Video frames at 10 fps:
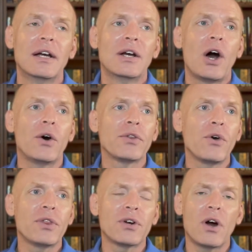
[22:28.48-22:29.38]
Although
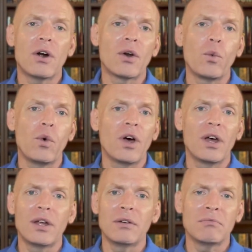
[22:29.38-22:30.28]
there are
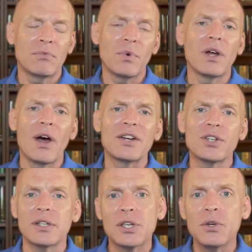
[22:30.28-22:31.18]

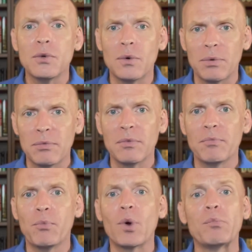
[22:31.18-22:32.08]
two
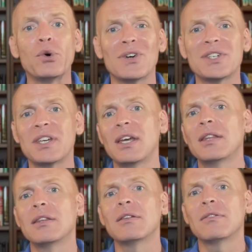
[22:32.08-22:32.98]
more books
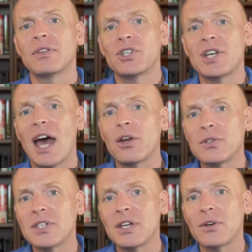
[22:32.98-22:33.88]
in the Shadow
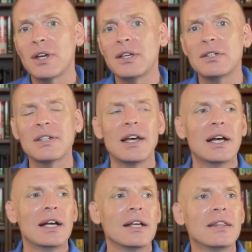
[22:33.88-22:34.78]
series,
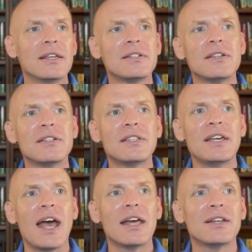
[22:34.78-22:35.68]
this is
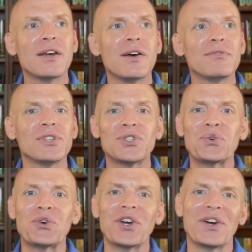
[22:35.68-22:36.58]
the end of the
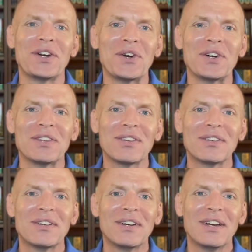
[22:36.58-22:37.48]
story on Earth.
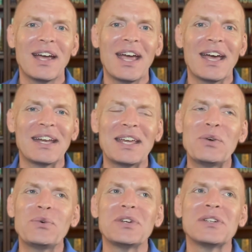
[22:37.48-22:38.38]
And
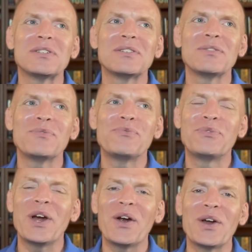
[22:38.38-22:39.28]
it was
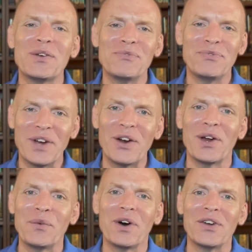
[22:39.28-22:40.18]
very,
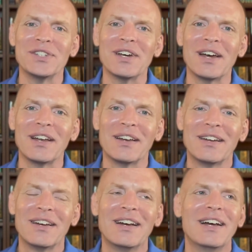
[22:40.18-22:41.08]
very well done.
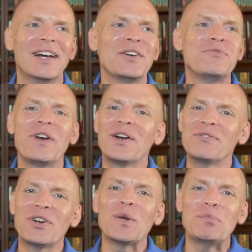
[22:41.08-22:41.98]
Very,
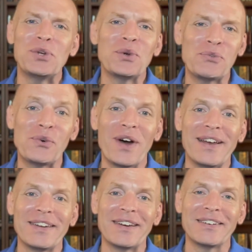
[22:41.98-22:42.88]
very beautiful
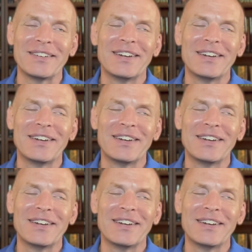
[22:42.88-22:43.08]
ending.